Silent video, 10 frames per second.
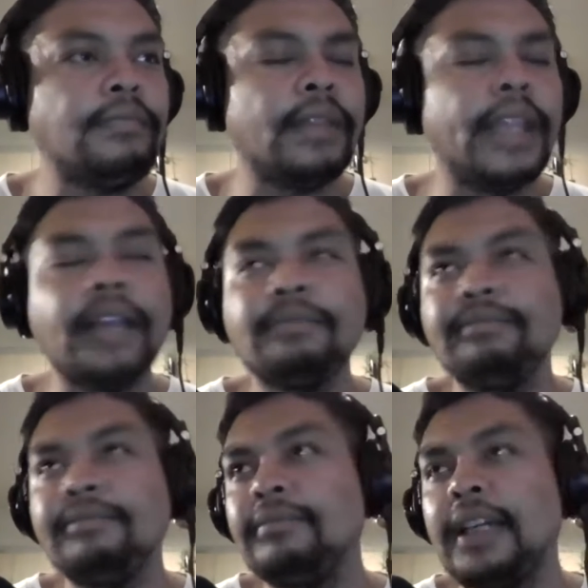yes,
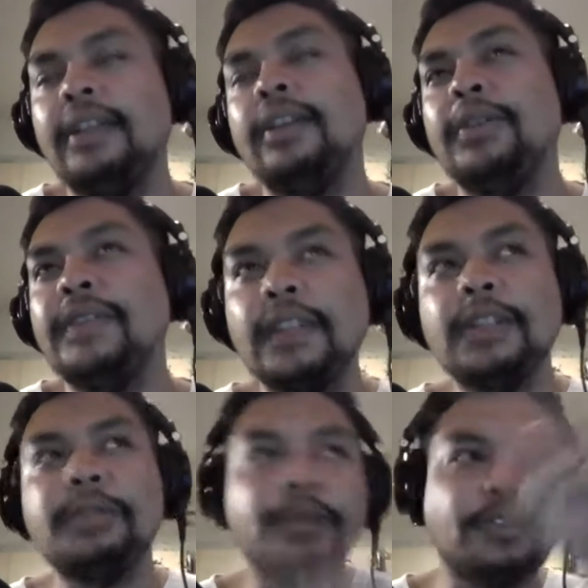I don't know, it's a
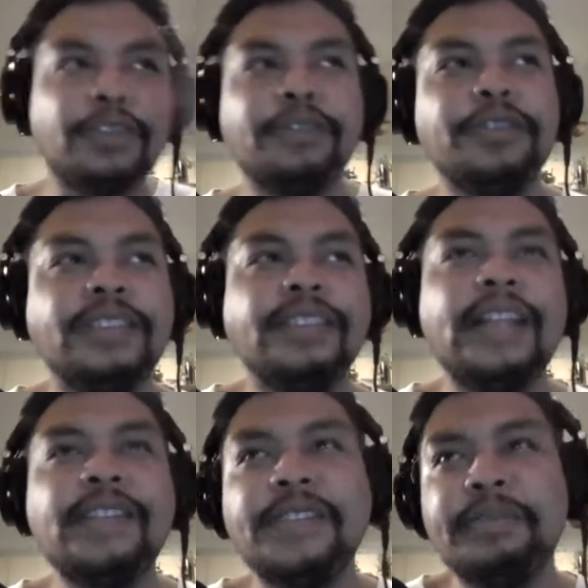little bit of a convoluted
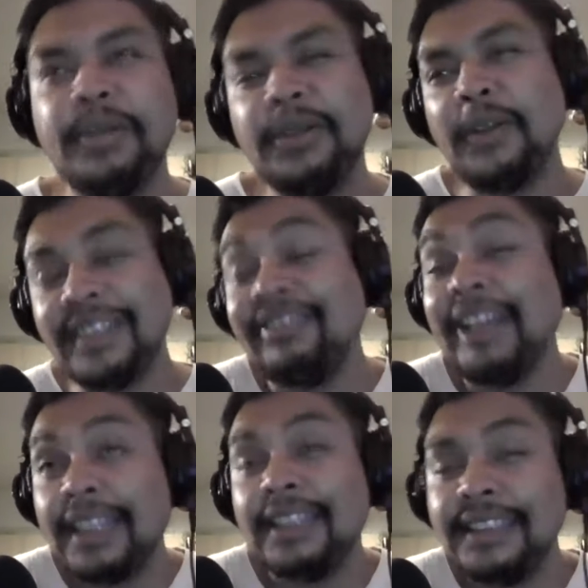answers, but not
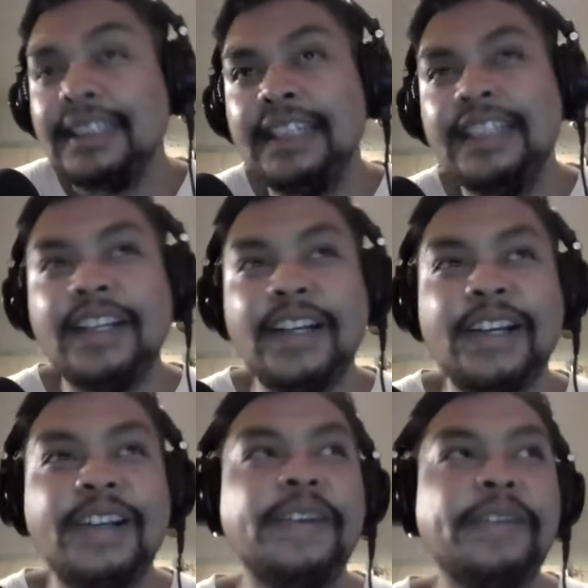directly
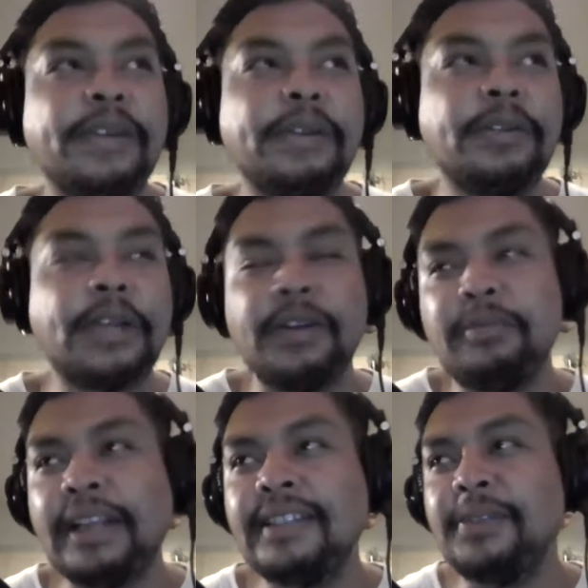in kind
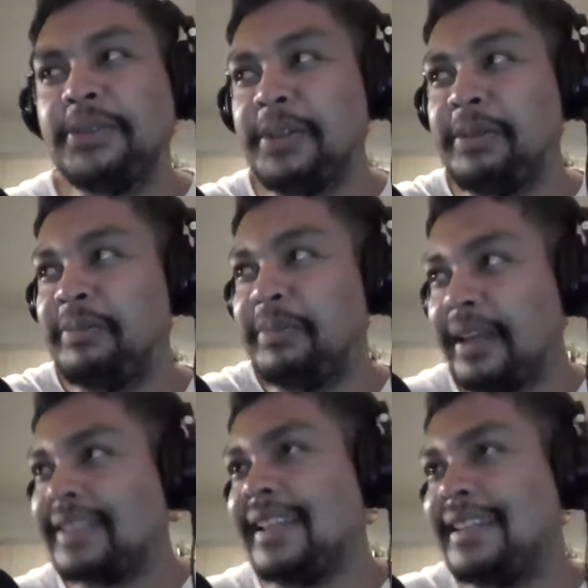of practical term
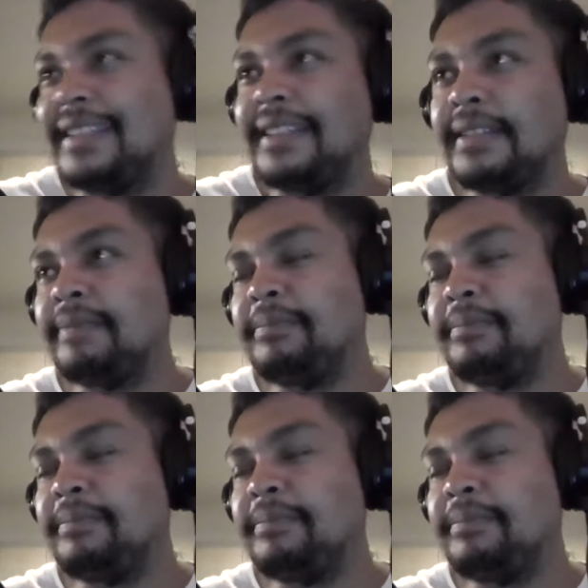extending